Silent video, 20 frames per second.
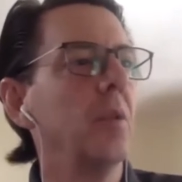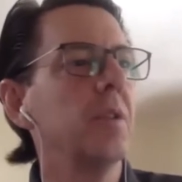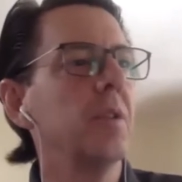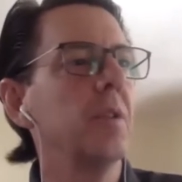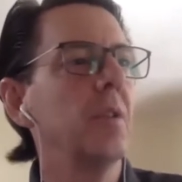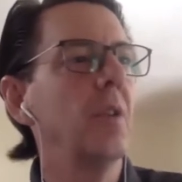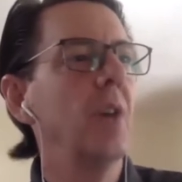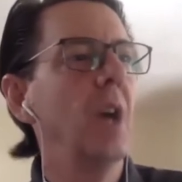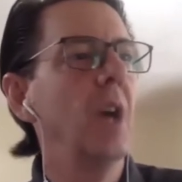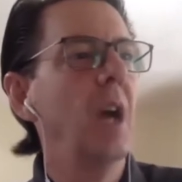
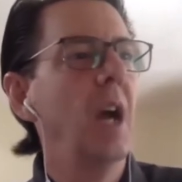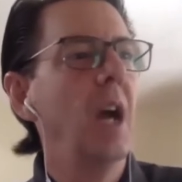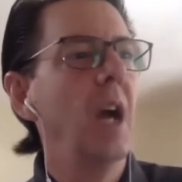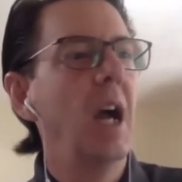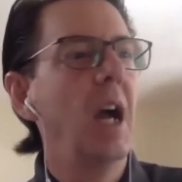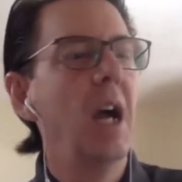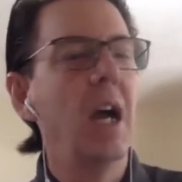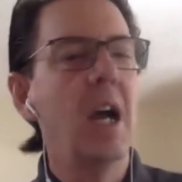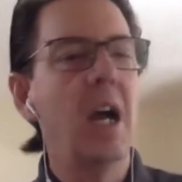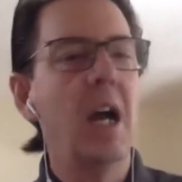So
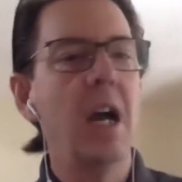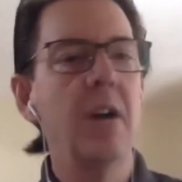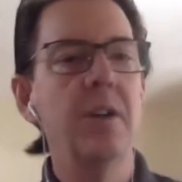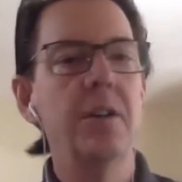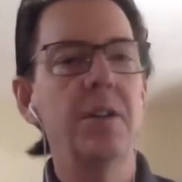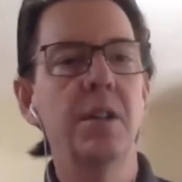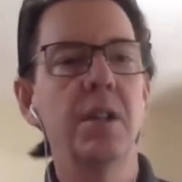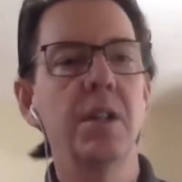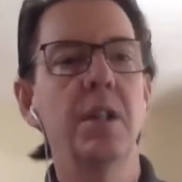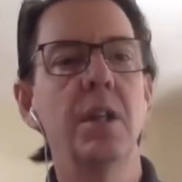how
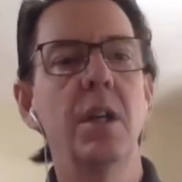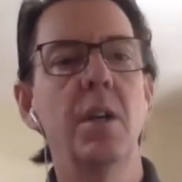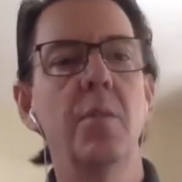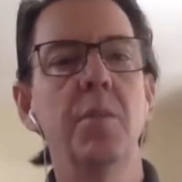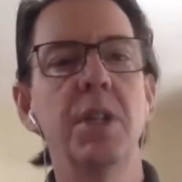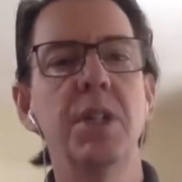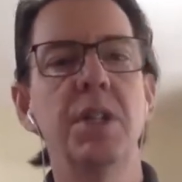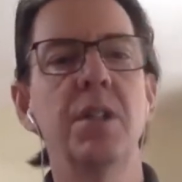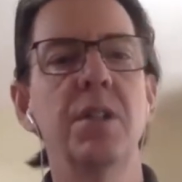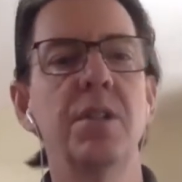does a
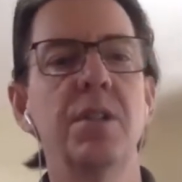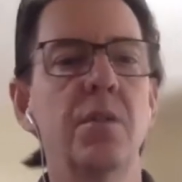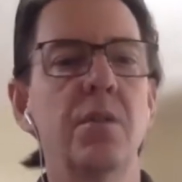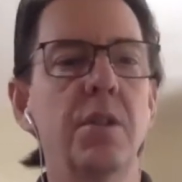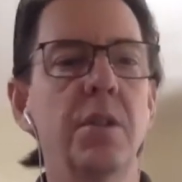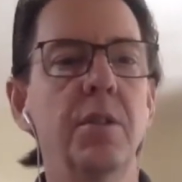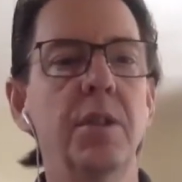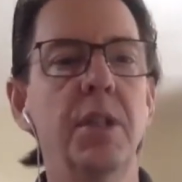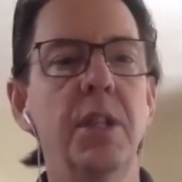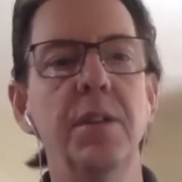business
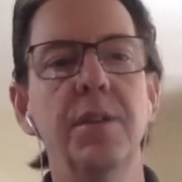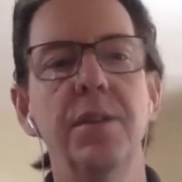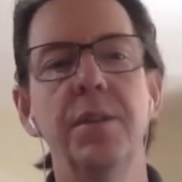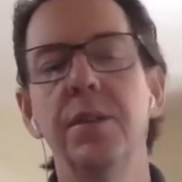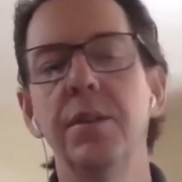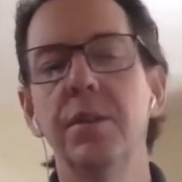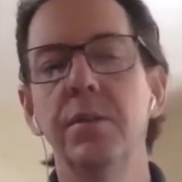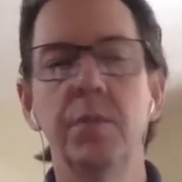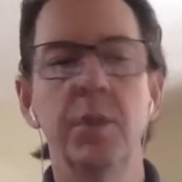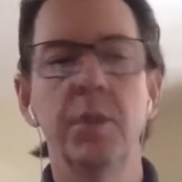owner,
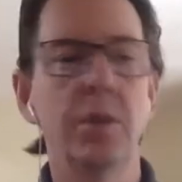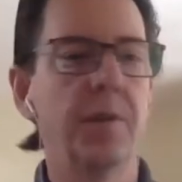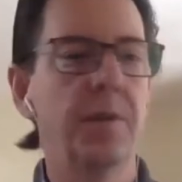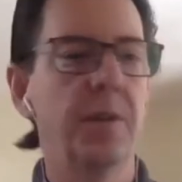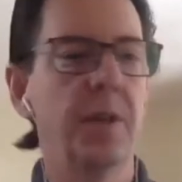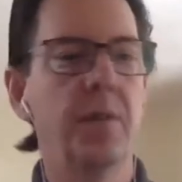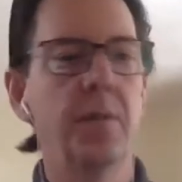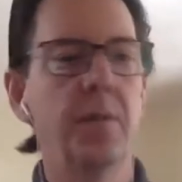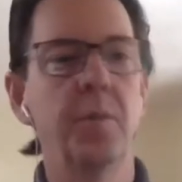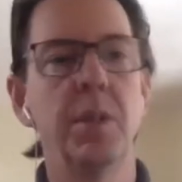either if
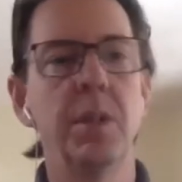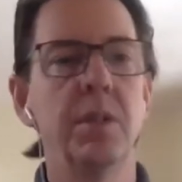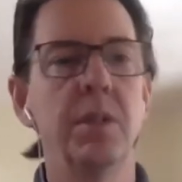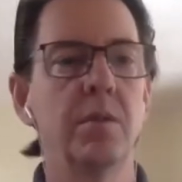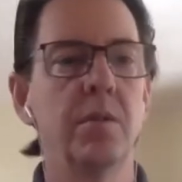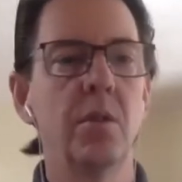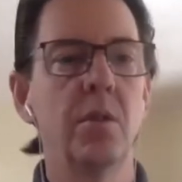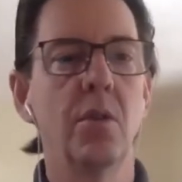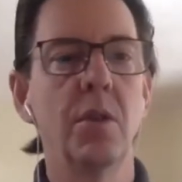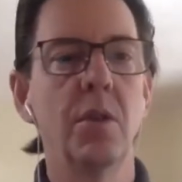they've
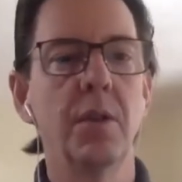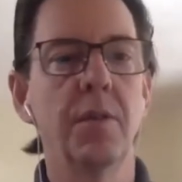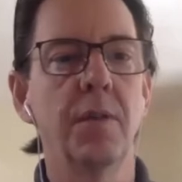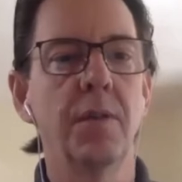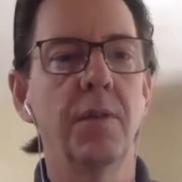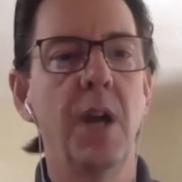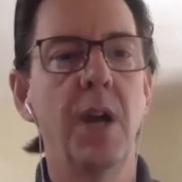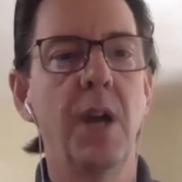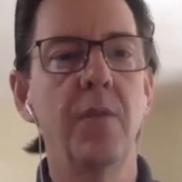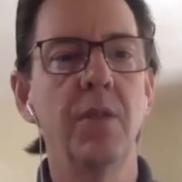been going for
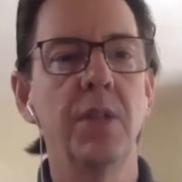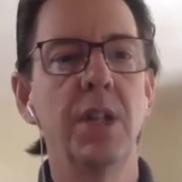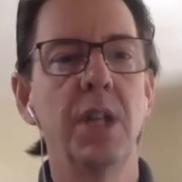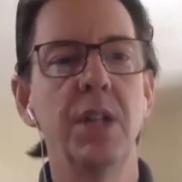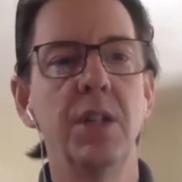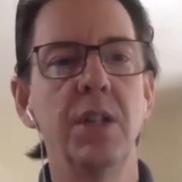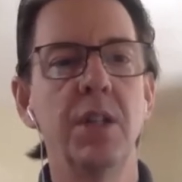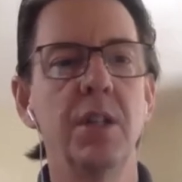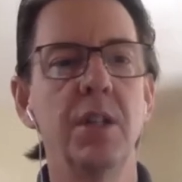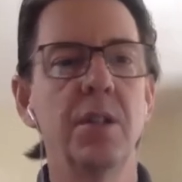5 or
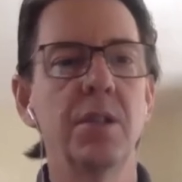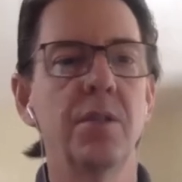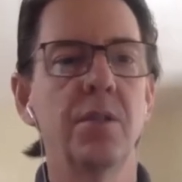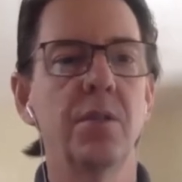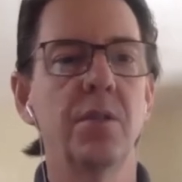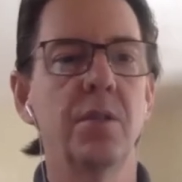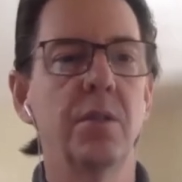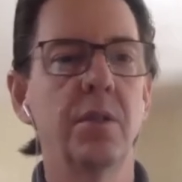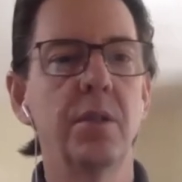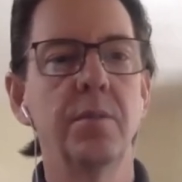10 years,
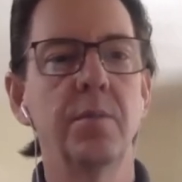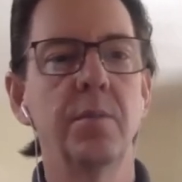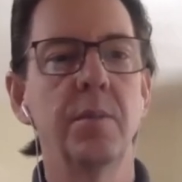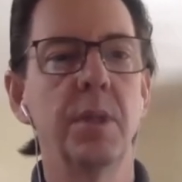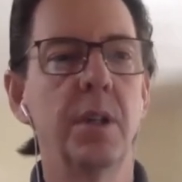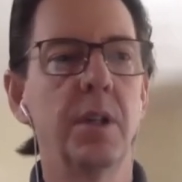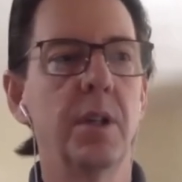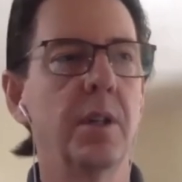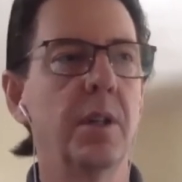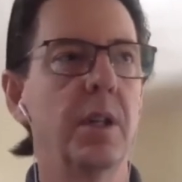or
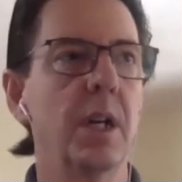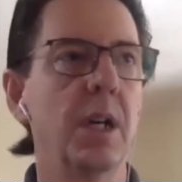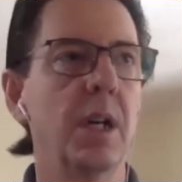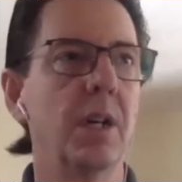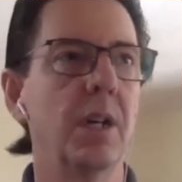they're